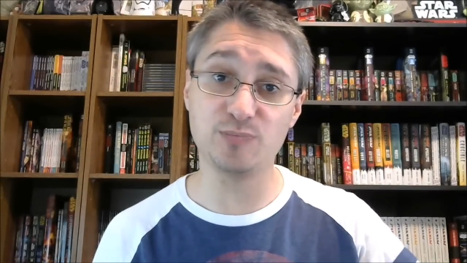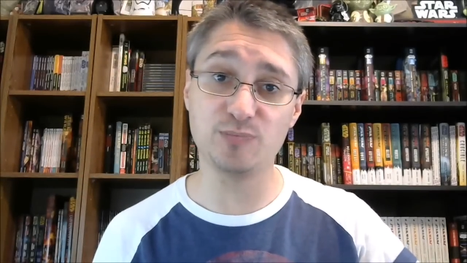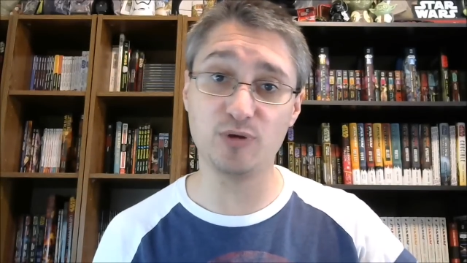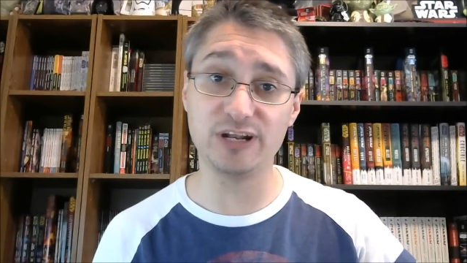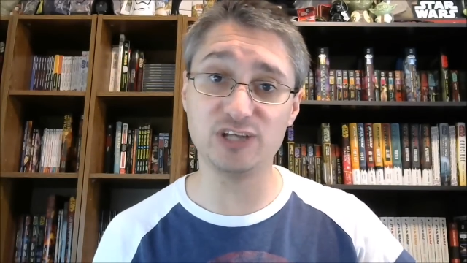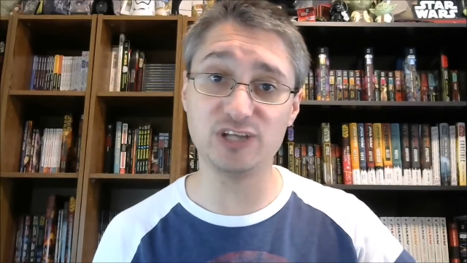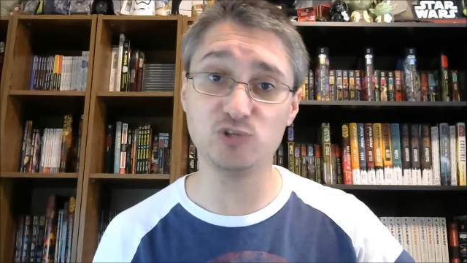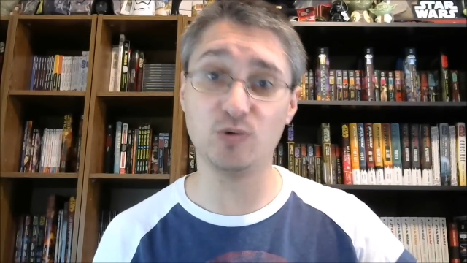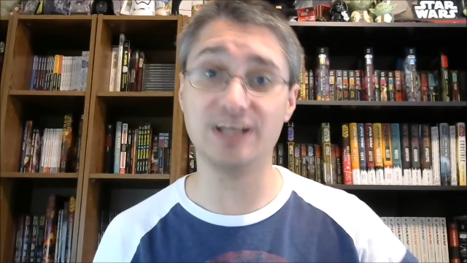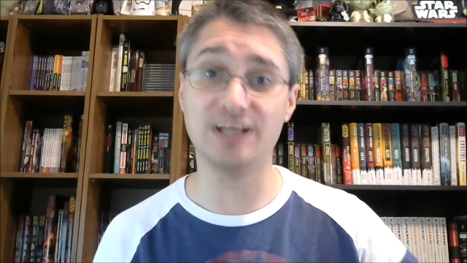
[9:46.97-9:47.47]

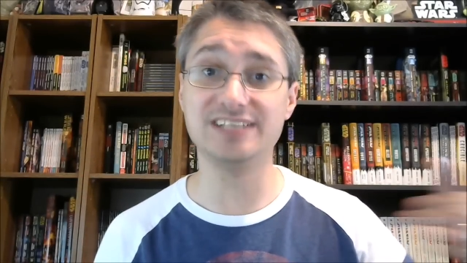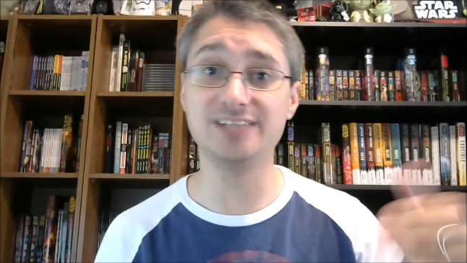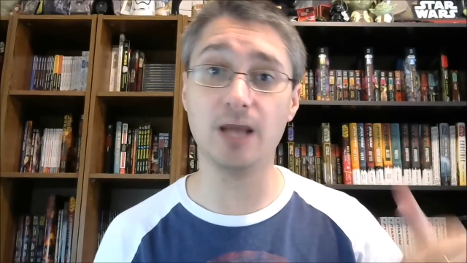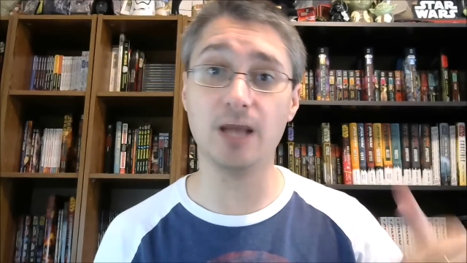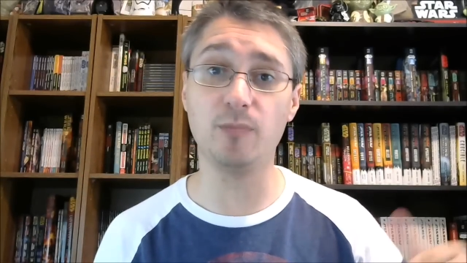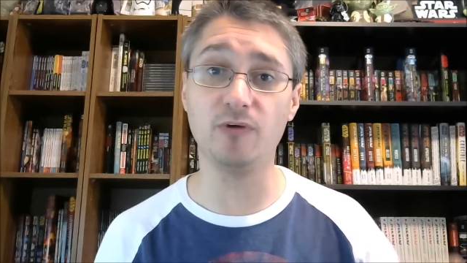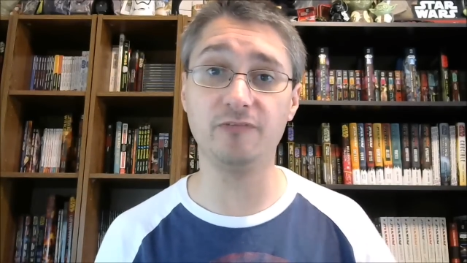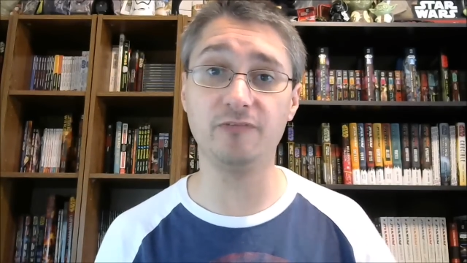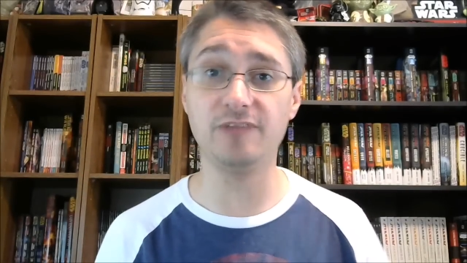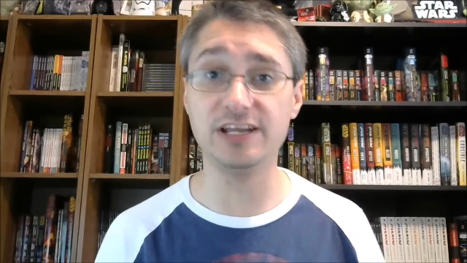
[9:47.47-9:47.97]
put into a
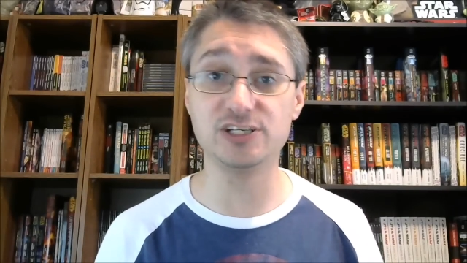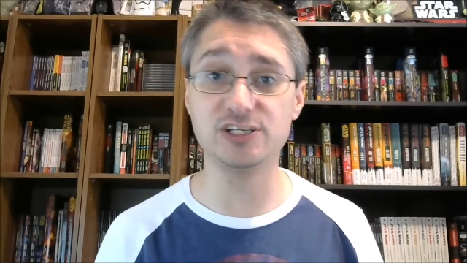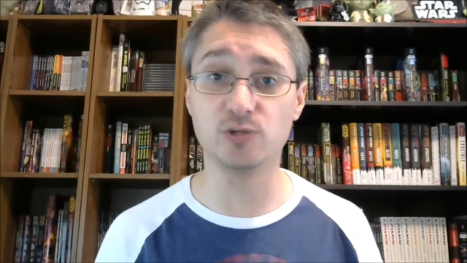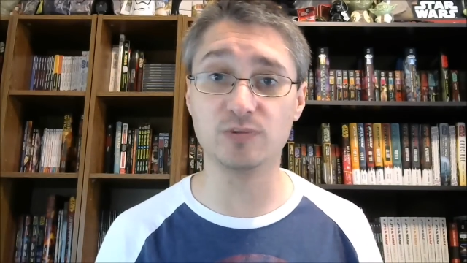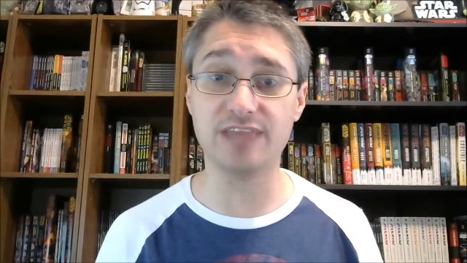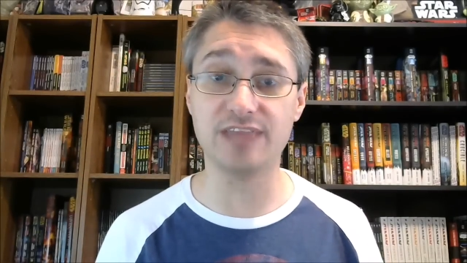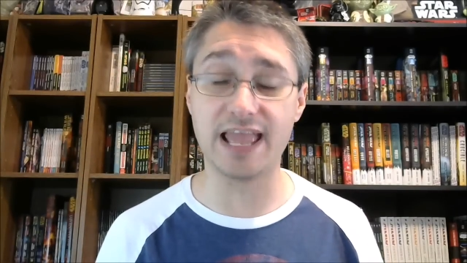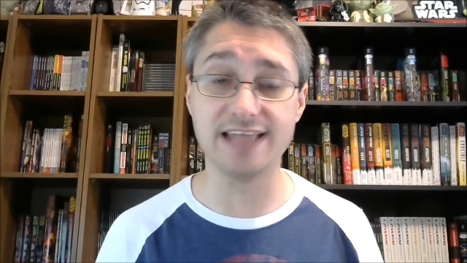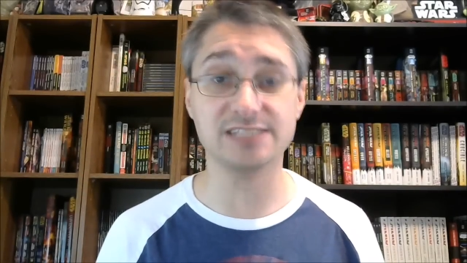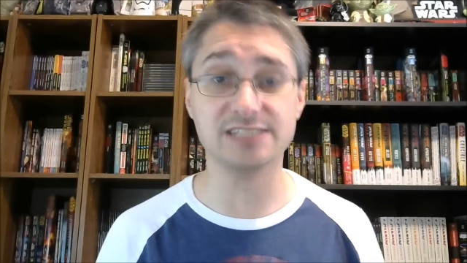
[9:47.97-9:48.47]
double feature
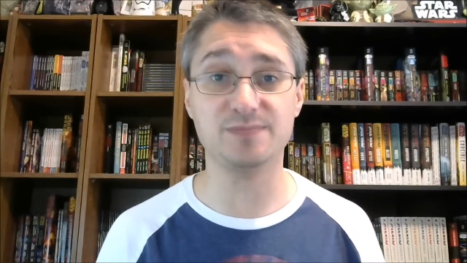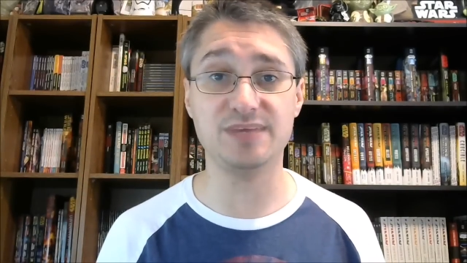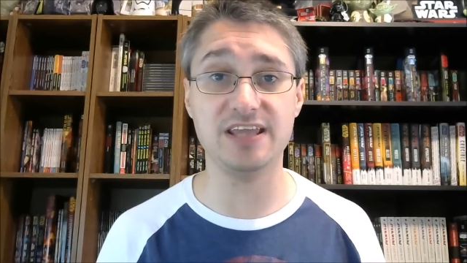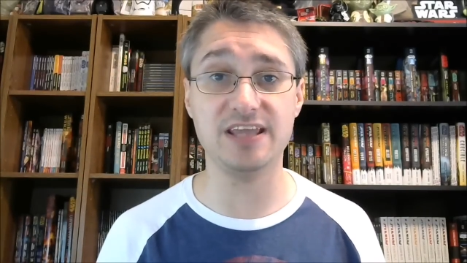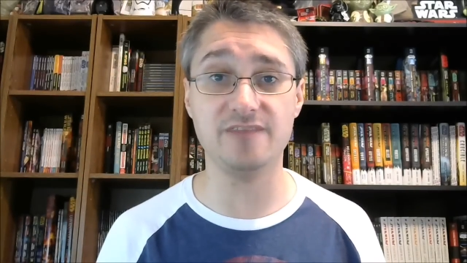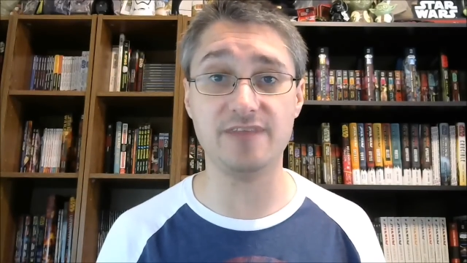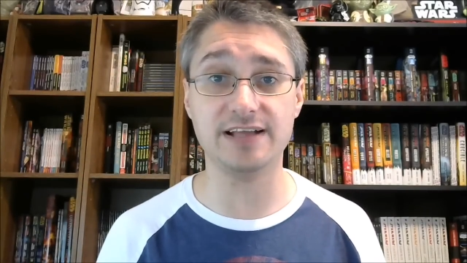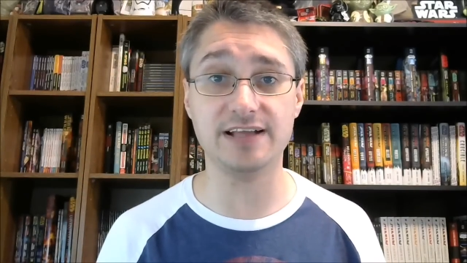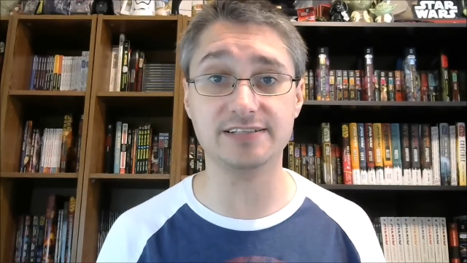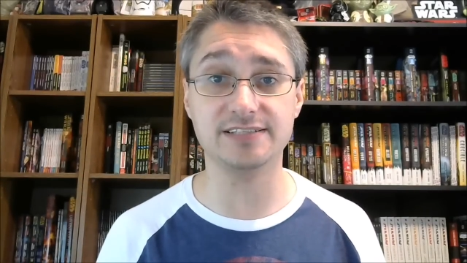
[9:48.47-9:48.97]
with
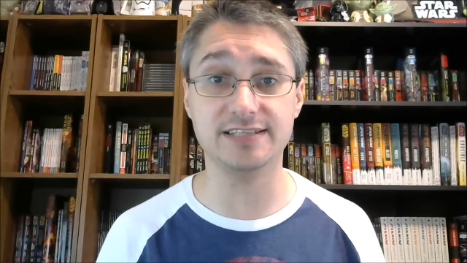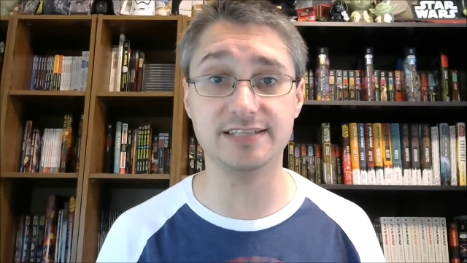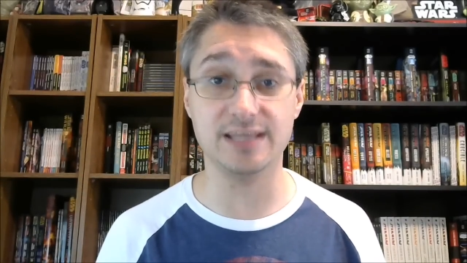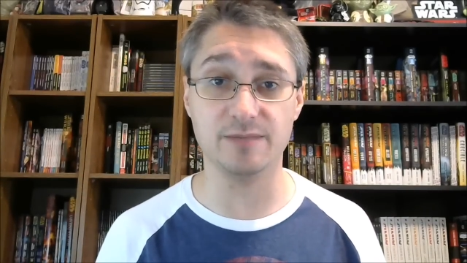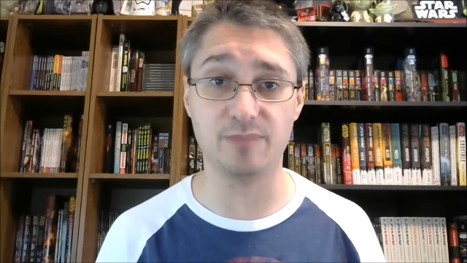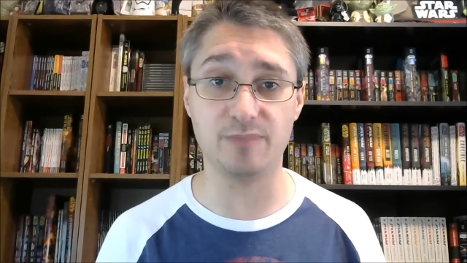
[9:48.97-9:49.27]
SPFX The